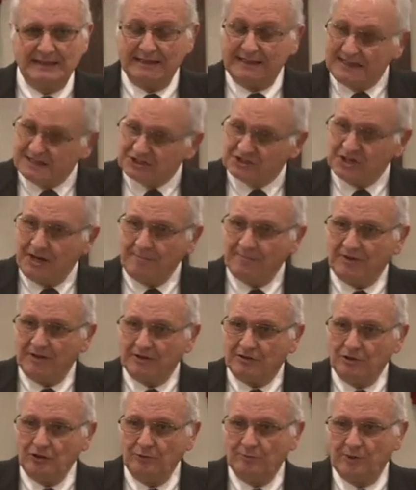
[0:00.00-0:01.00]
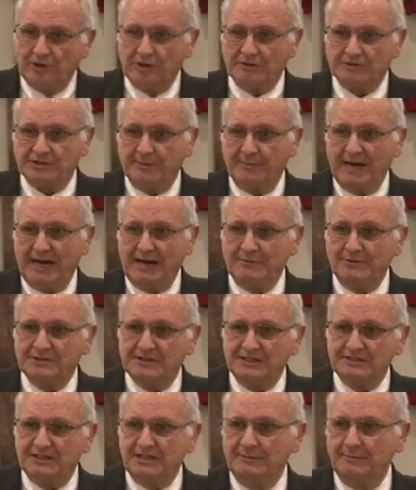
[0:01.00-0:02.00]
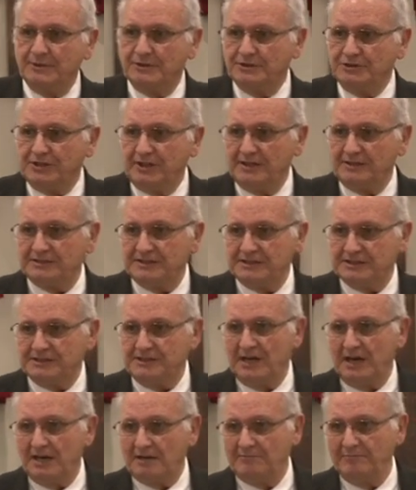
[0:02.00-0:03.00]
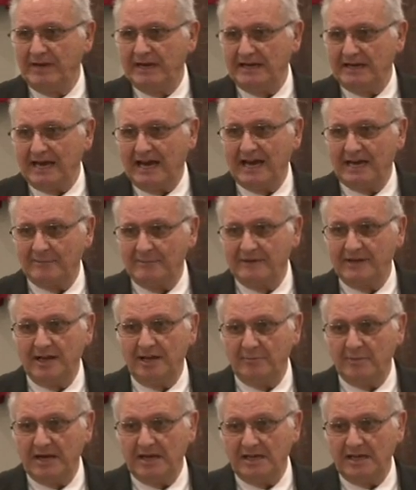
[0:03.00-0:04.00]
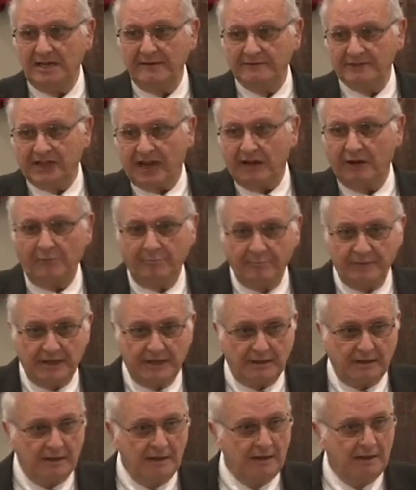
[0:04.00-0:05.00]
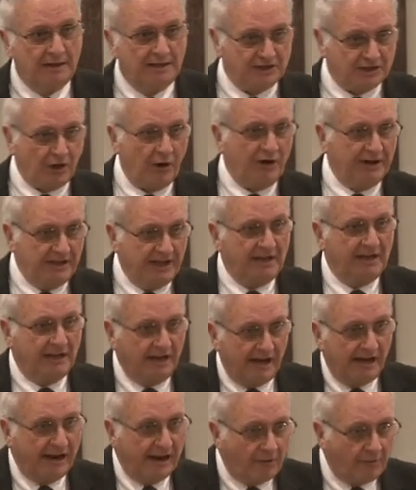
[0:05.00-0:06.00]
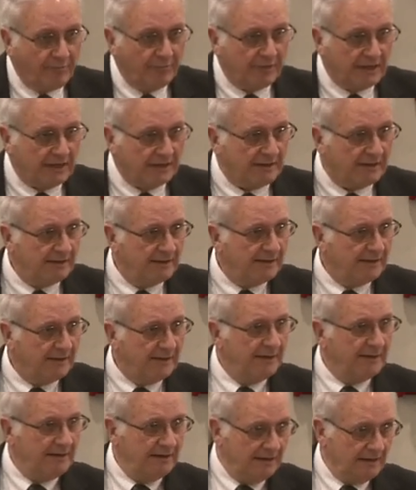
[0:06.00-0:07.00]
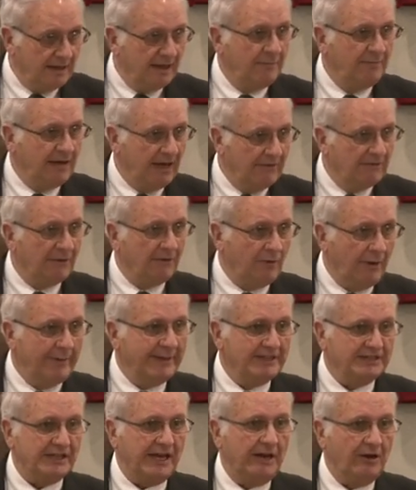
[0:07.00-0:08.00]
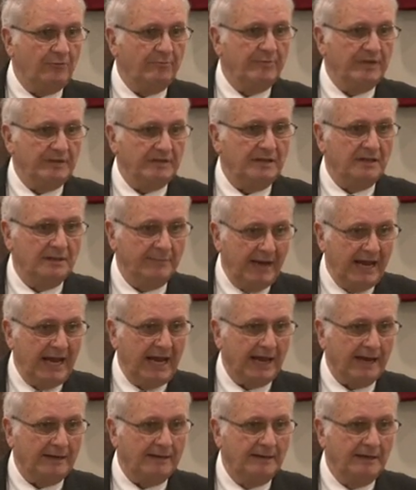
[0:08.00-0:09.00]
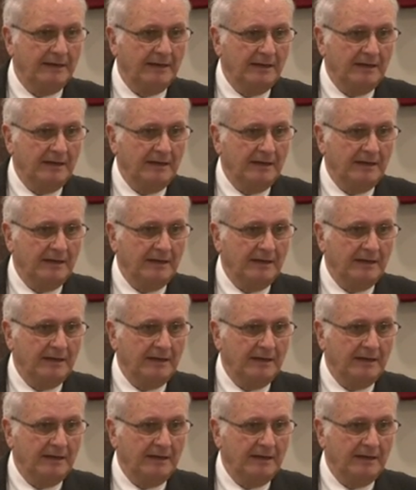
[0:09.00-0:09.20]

Now that's something too, because the Bible says in the book of Genesis, God made Adam and then he made Eve as a helpmeet. Saw so he needed a helpmeet. He gave the woman as a helpmeet to the man.